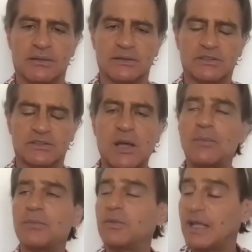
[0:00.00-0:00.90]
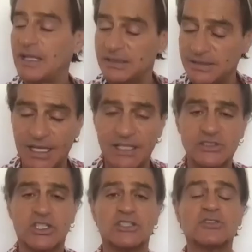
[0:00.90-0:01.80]
Some
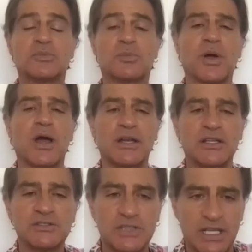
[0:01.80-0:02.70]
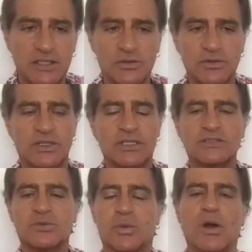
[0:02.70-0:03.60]
intelligence brought us into
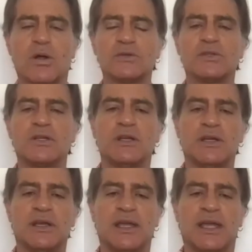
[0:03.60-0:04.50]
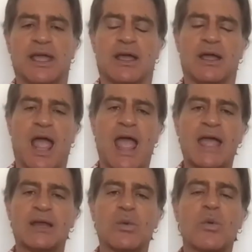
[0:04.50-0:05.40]
this world
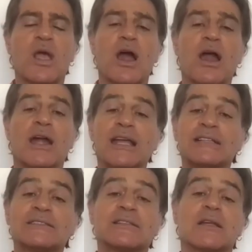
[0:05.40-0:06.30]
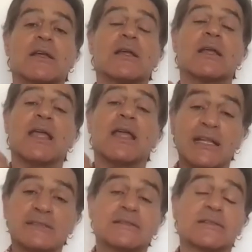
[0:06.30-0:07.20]
and we are its,
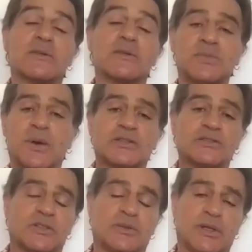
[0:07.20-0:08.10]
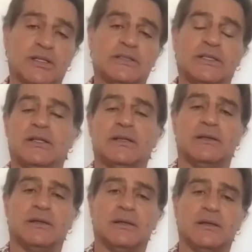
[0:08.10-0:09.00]
its responsibility.
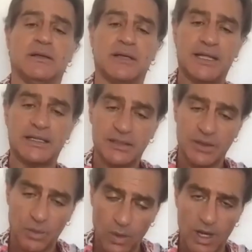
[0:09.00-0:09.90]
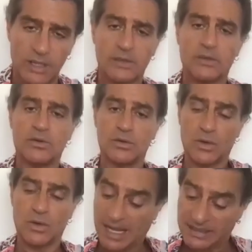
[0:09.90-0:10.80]
Let the one
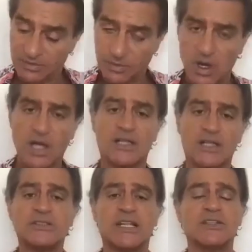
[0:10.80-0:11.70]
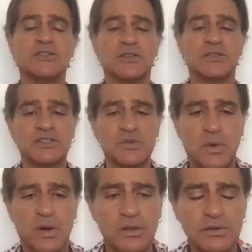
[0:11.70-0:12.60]
who has brought us into this
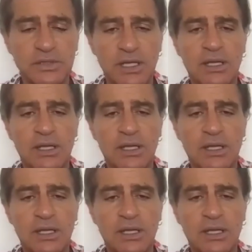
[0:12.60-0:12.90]
world